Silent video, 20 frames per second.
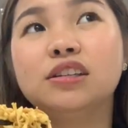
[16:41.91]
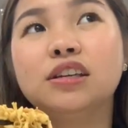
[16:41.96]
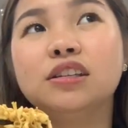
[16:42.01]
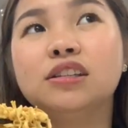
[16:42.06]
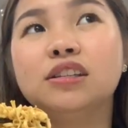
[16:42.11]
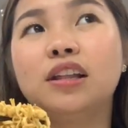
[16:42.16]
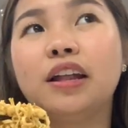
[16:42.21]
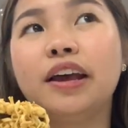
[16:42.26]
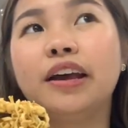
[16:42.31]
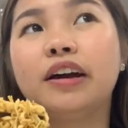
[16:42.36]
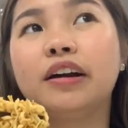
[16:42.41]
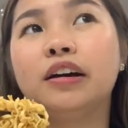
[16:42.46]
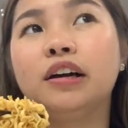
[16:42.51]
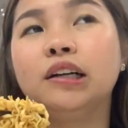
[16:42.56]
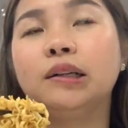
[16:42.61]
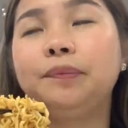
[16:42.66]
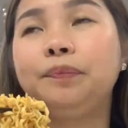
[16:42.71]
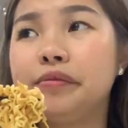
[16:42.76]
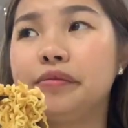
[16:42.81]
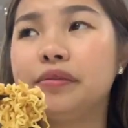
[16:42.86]
It's like a,
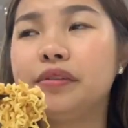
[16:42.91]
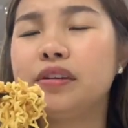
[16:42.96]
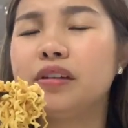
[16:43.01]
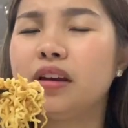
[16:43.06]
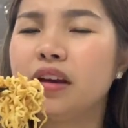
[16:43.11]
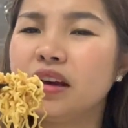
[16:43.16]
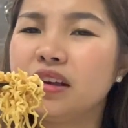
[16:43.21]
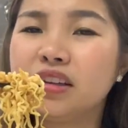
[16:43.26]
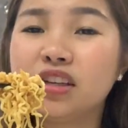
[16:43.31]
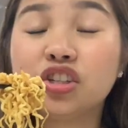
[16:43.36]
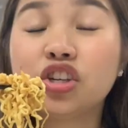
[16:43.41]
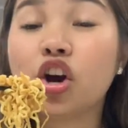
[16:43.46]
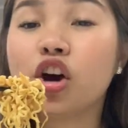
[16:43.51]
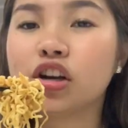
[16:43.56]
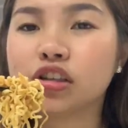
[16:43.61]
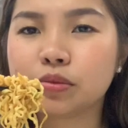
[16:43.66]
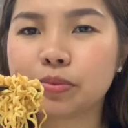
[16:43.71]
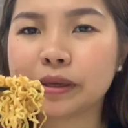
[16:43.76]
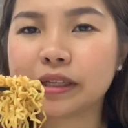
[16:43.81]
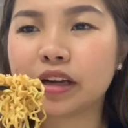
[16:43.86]
hindi siya
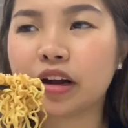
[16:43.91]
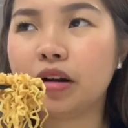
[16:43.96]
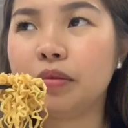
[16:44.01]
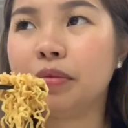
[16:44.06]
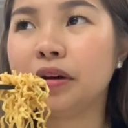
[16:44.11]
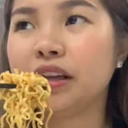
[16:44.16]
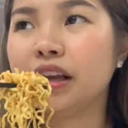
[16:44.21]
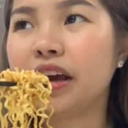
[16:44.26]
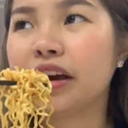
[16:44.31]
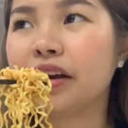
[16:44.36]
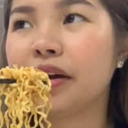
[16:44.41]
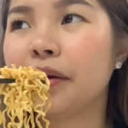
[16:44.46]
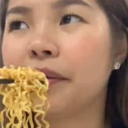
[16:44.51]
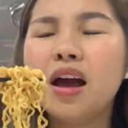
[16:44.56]
hospital, but like,